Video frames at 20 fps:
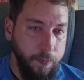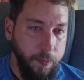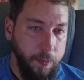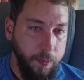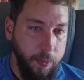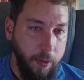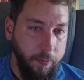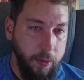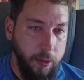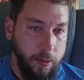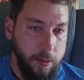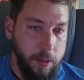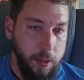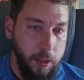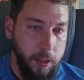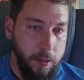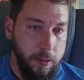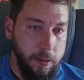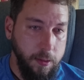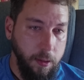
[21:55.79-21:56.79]
Previously
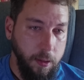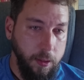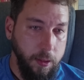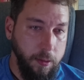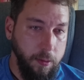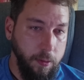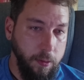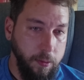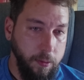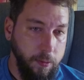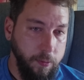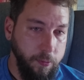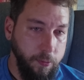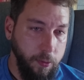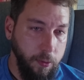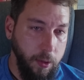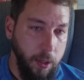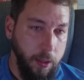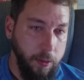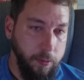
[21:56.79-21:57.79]
it started on
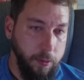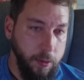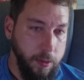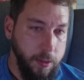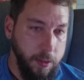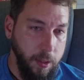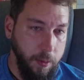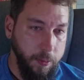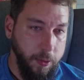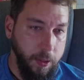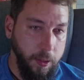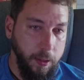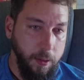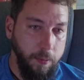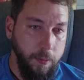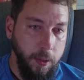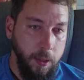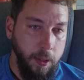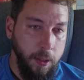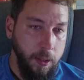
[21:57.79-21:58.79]
400 something,
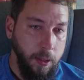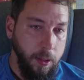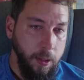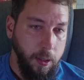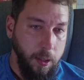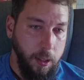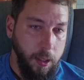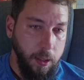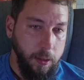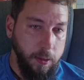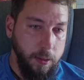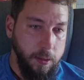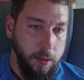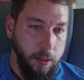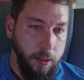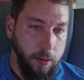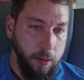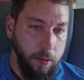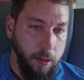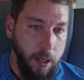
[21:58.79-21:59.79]
and it's a
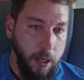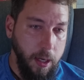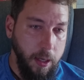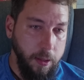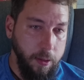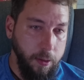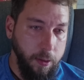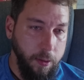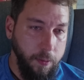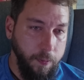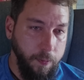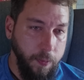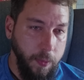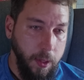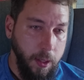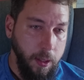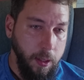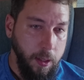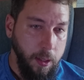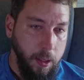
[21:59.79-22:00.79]
little higher,
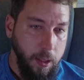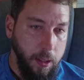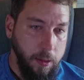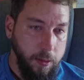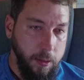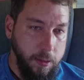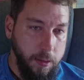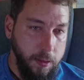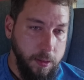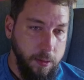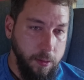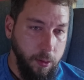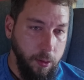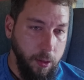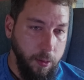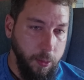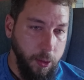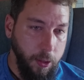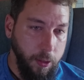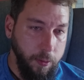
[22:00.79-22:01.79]
and this is
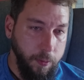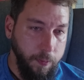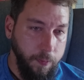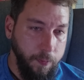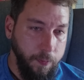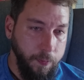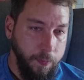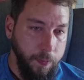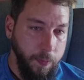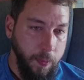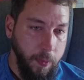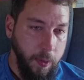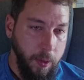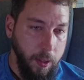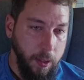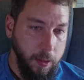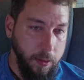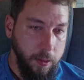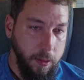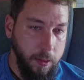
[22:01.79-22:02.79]
normal
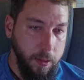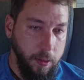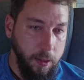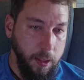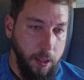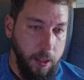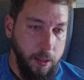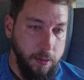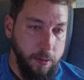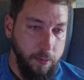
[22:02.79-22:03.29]
in the case